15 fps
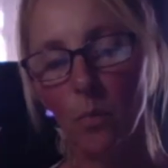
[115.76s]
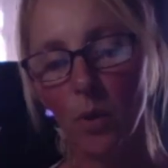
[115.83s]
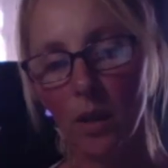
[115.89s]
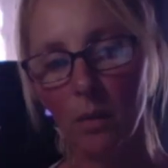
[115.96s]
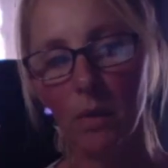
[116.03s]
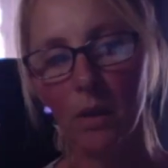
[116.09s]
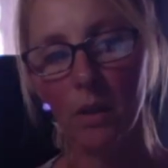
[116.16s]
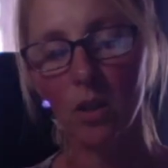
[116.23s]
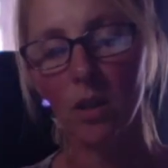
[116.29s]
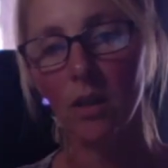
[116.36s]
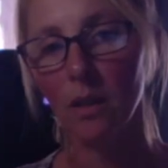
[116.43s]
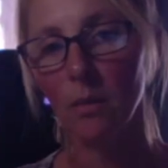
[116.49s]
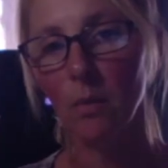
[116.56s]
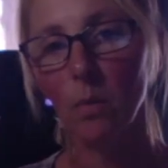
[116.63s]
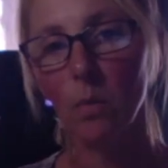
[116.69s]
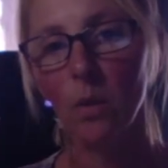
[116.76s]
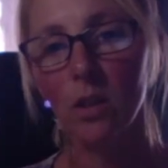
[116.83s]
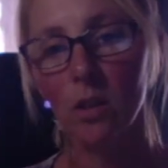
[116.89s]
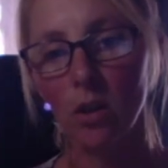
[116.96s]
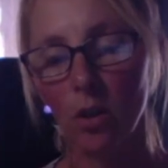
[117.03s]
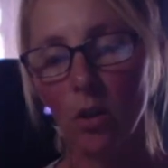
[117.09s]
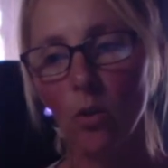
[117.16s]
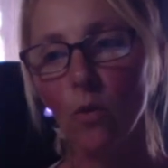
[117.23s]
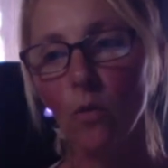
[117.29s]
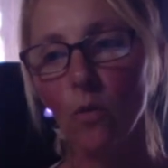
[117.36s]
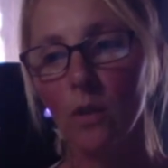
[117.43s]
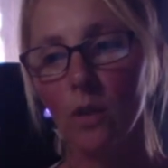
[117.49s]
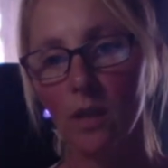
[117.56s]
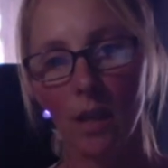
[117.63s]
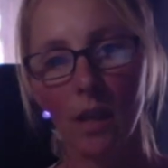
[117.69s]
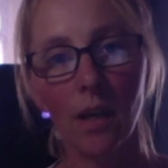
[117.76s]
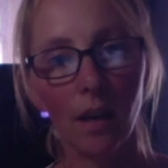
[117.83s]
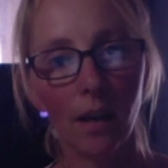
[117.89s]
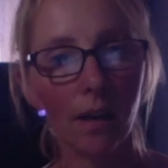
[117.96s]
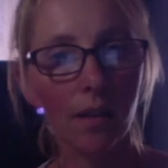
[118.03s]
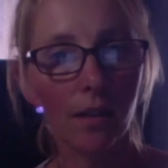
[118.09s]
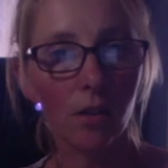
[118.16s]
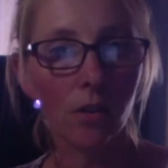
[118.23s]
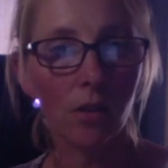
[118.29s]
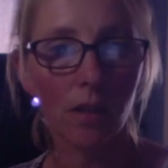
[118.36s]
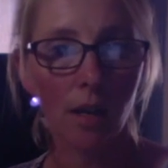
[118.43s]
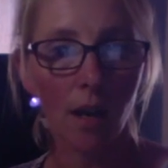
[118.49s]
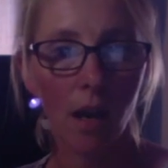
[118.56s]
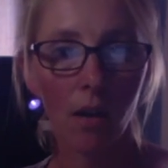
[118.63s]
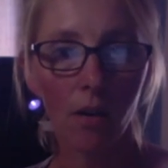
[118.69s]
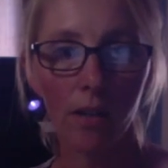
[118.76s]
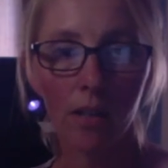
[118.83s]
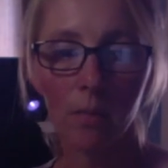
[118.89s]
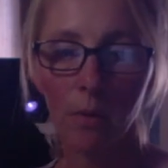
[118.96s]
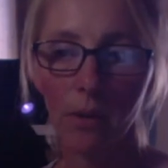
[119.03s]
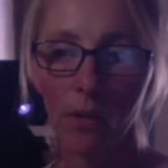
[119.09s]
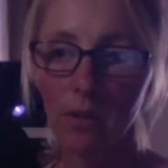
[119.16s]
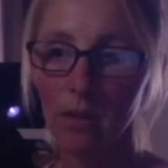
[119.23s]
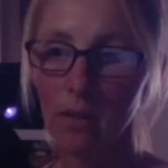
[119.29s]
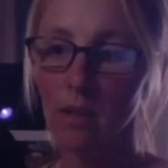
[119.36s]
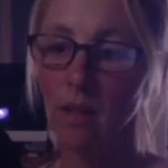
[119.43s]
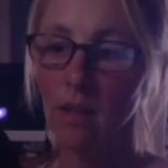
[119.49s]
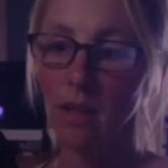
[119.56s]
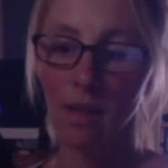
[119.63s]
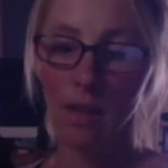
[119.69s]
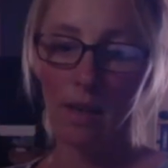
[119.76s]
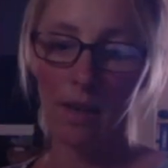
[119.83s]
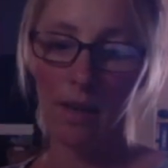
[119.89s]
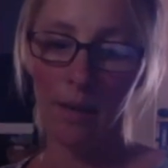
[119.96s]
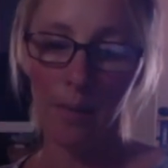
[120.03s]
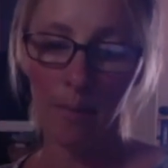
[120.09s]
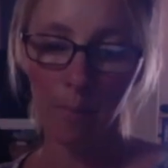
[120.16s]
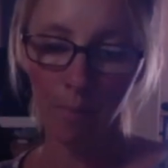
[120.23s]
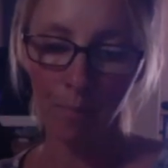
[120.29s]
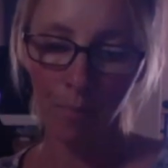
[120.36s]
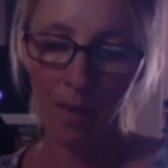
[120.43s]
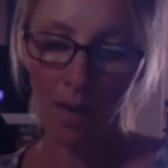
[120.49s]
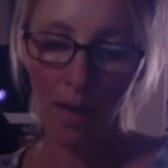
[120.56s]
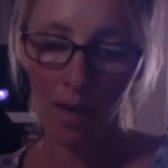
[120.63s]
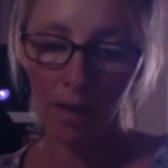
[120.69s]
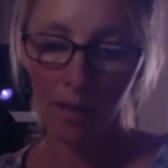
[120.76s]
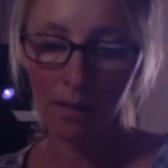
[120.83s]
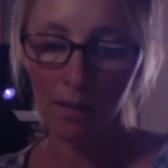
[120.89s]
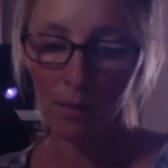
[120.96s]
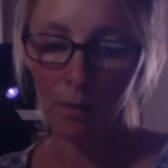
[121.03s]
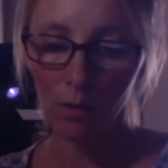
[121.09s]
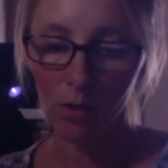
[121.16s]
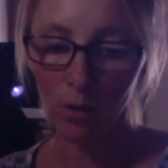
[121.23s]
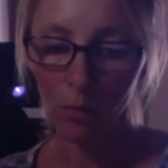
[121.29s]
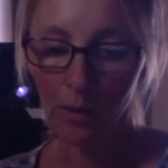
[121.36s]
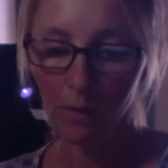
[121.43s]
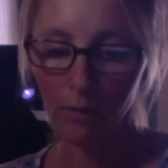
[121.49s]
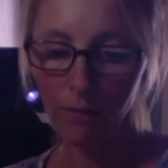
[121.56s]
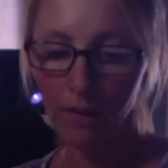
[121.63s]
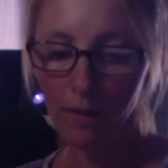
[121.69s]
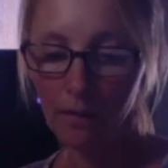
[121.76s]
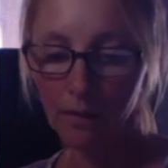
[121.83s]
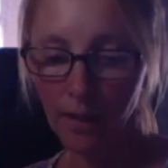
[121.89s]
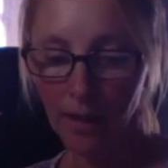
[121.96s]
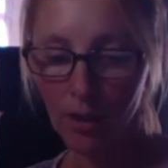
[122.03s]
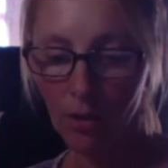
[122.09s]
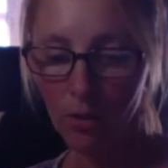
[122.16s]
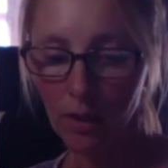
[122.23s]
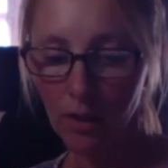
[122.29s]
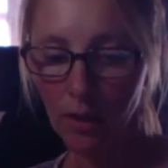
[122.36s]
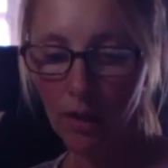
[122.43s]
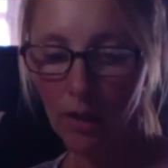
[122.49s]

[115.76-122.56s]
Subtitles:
pretty much it. I mean, we started off with Sunlight using our experience. And so we fell naturally